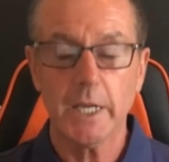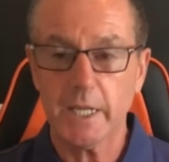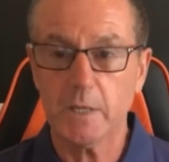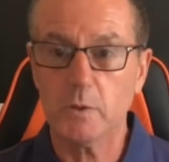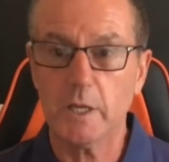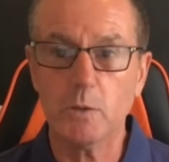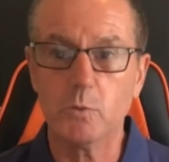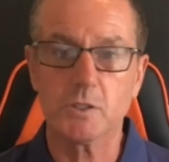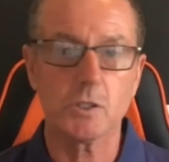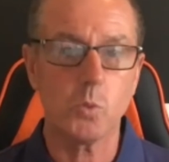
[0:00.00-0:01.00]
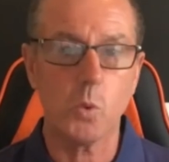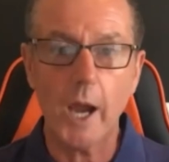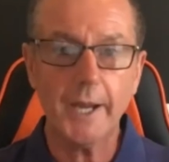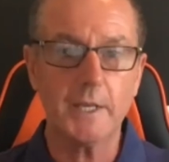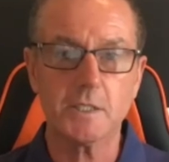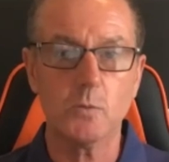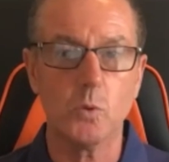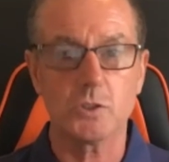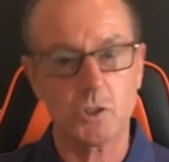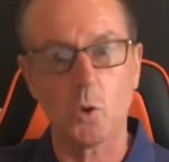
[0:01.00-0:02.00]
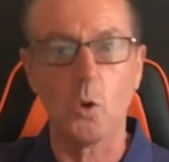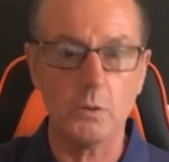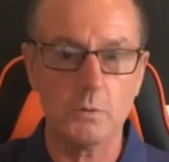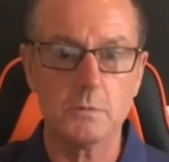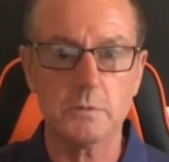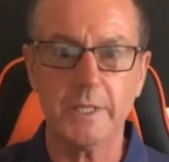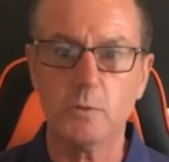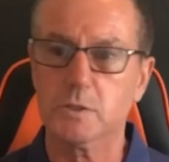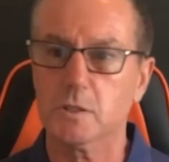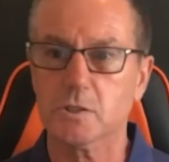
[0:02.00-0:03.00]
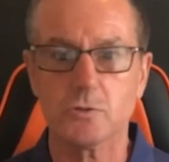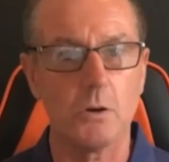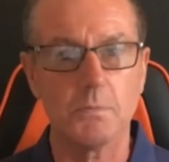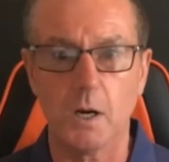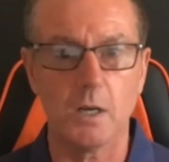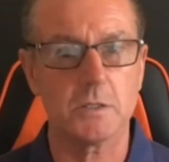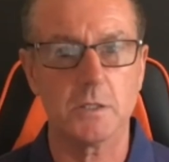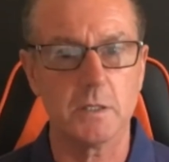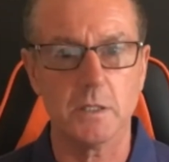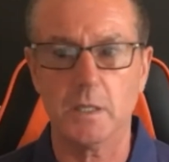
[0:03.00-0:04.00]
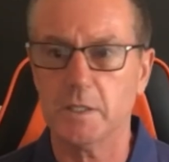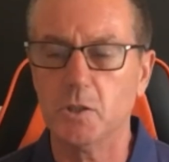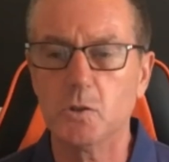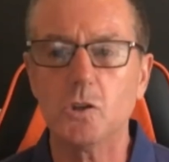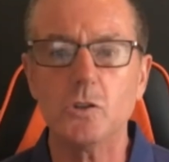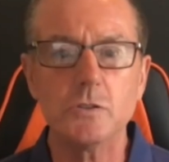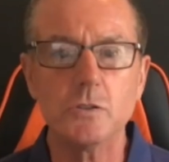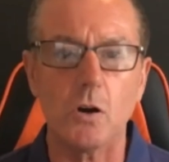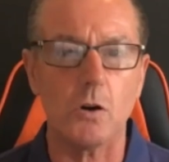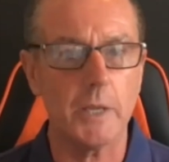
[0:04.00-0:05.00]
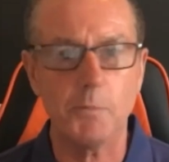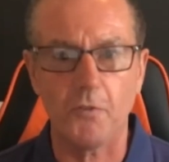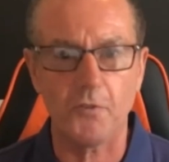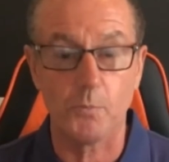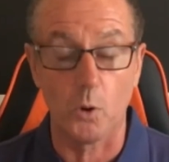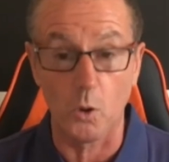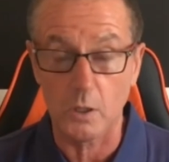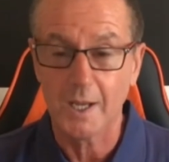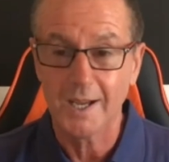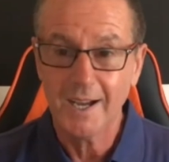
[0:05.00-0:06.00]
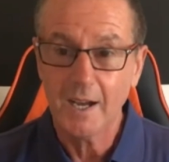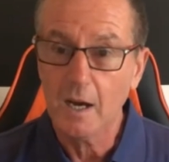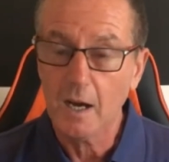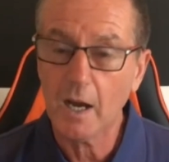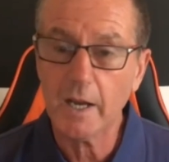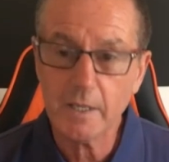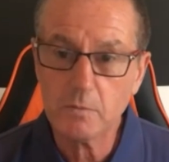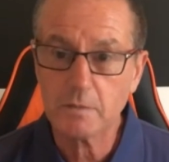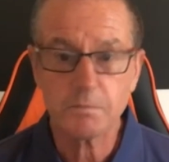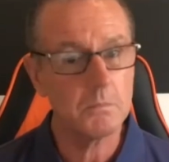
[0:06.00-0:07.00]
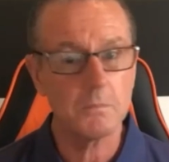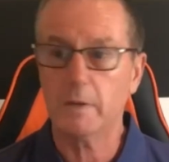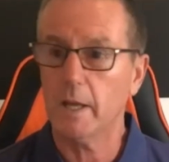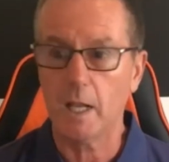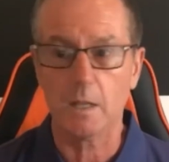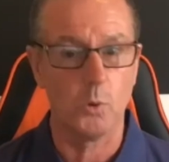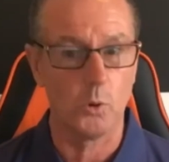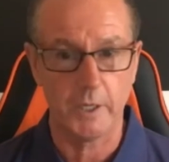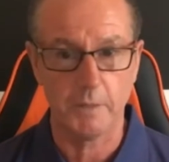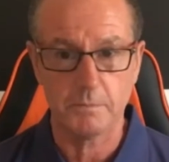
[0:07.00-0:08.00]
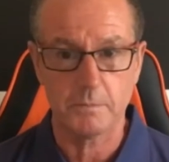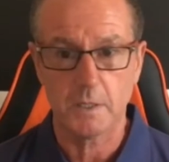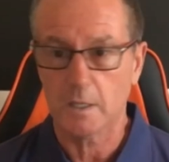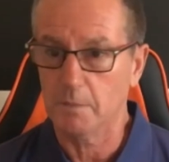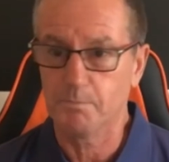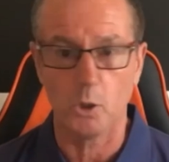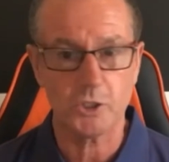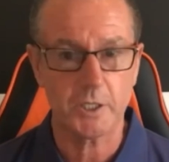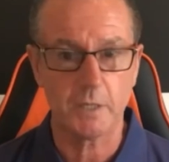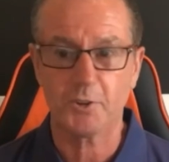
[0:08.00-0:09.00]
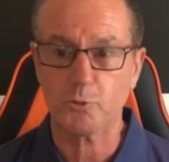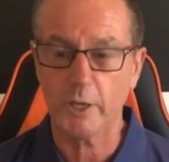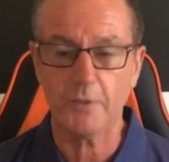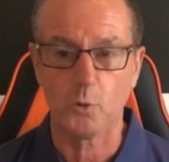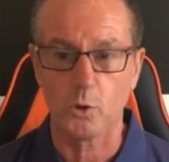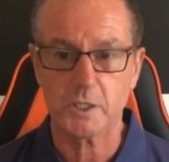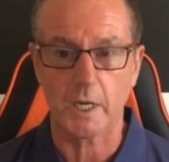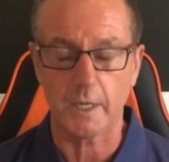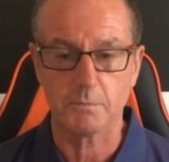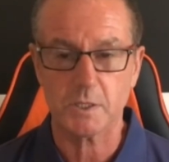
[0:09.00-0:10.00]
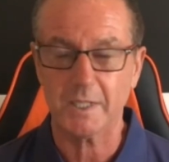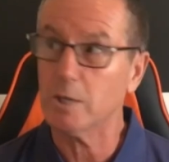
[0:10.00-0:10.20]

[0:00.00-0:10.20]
He was as wide as he was tall. He was a strong bastard. You couldn't knock him off the ball. I elbowed him. I boshed him 3 or 4 times.